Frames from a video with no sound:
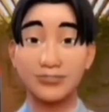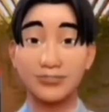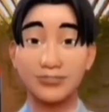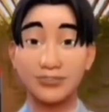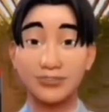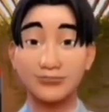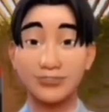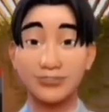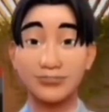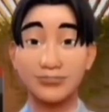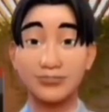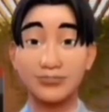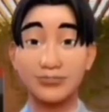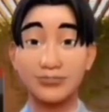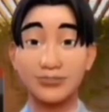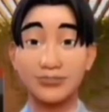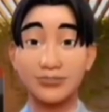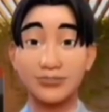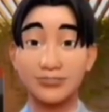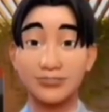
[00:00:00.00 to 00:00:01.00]
that
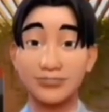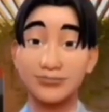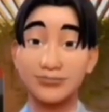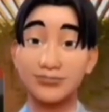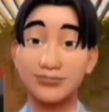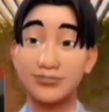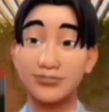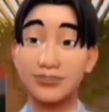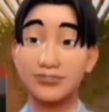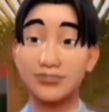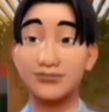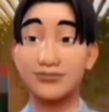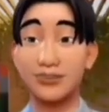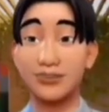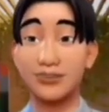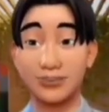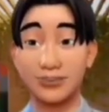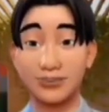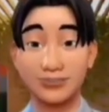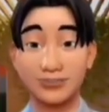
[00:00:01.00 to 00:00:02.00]
form, bank loan
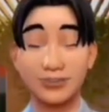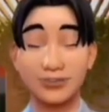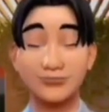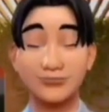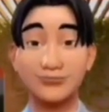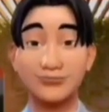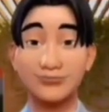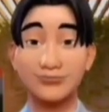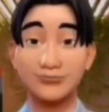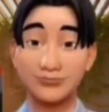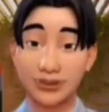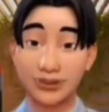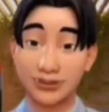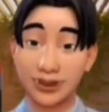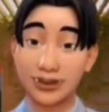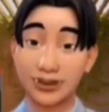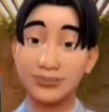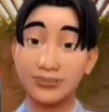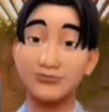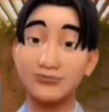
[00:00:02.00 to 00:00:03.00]
form, pay
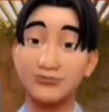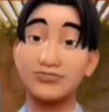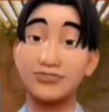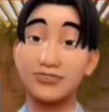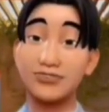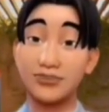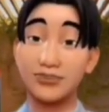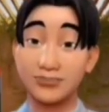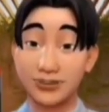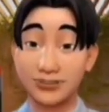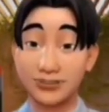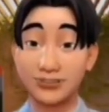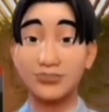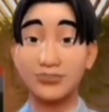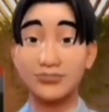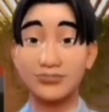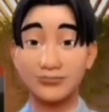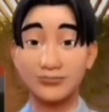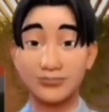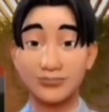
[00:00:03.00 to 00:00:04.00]
slip,
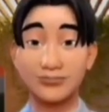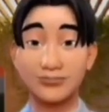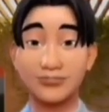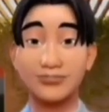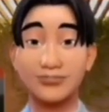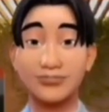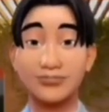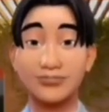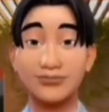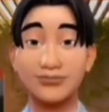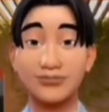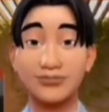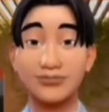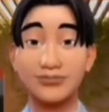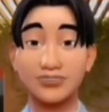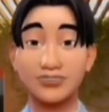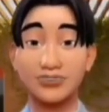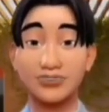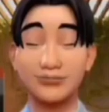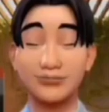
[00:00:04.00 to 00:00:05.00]
bank
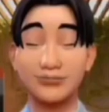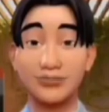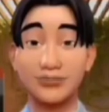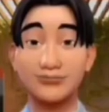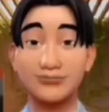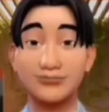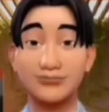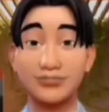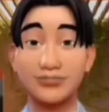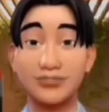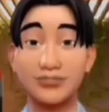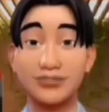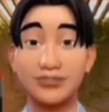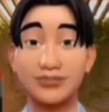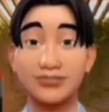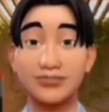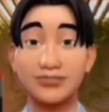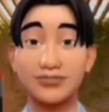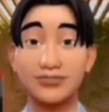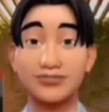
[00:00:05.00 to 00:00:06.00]
statement,
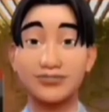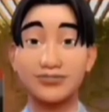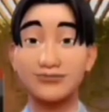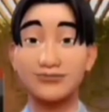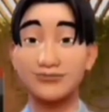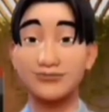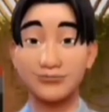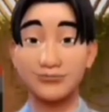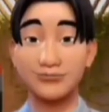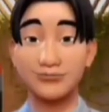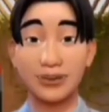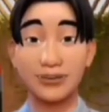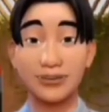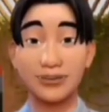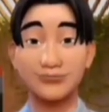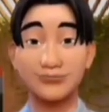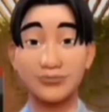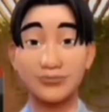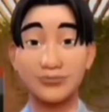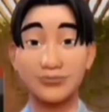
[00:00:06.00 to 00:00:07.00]
HR letter,
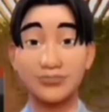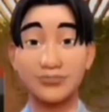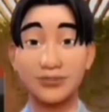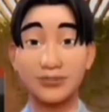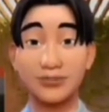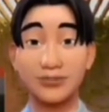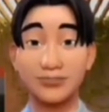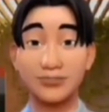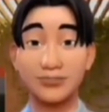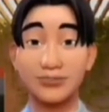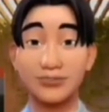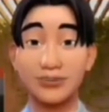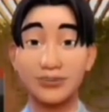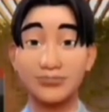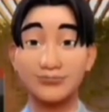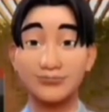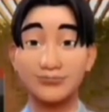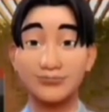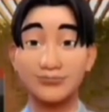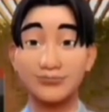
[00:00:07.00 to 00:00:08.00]

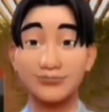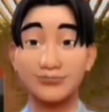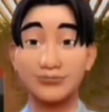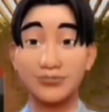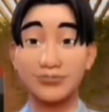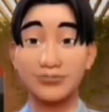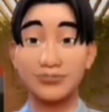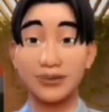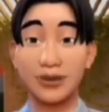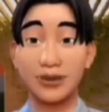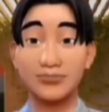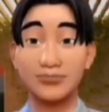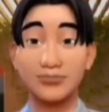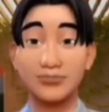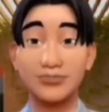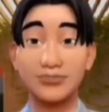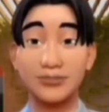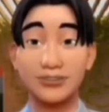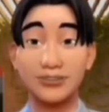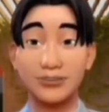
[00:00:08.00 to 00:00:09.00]

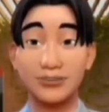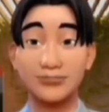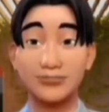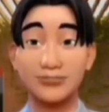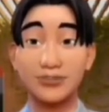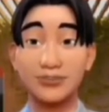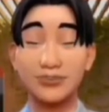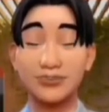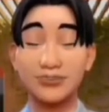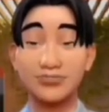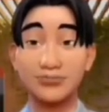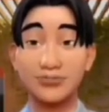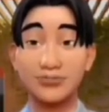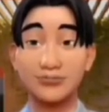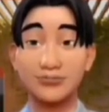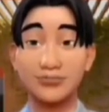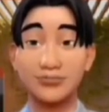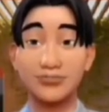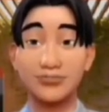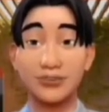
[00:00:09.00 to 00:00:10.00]
my
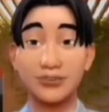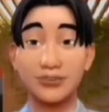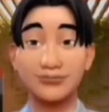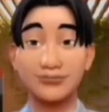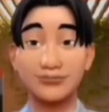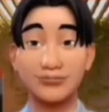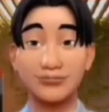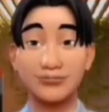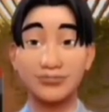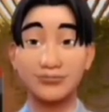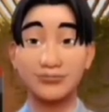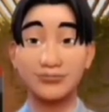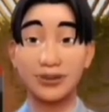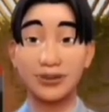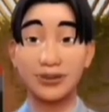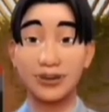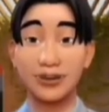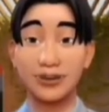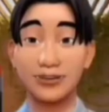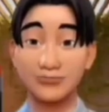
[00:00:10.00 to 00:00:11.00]
OCI card,
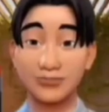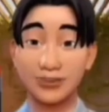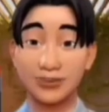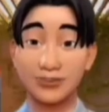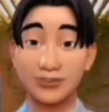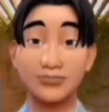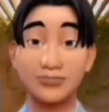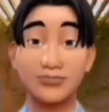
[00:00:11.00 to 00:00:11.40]
passport,